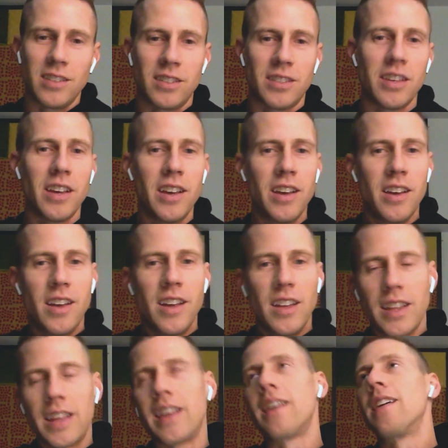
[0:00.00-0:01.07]
is
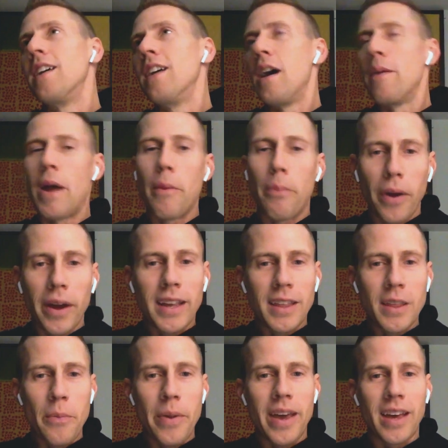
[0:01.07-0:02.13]
like, I'm not breaking
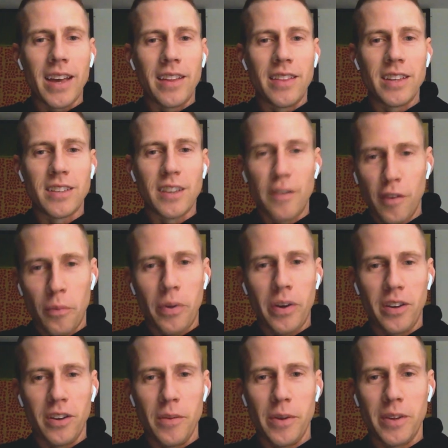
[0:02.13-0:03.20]
the bank on this. I feel pretty
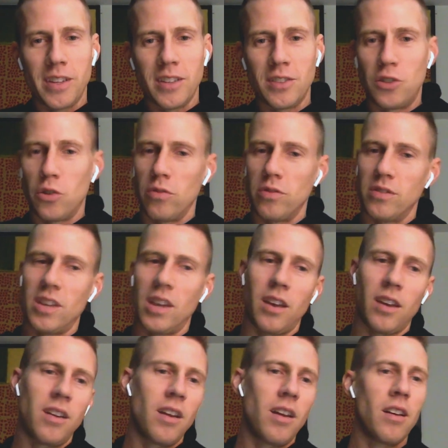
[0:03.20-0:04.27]
good about this. Jordan's
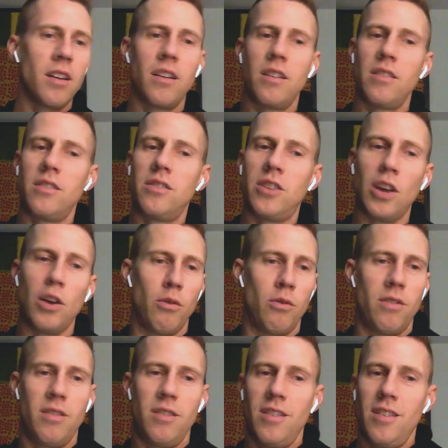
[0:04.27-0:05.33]
like, dude,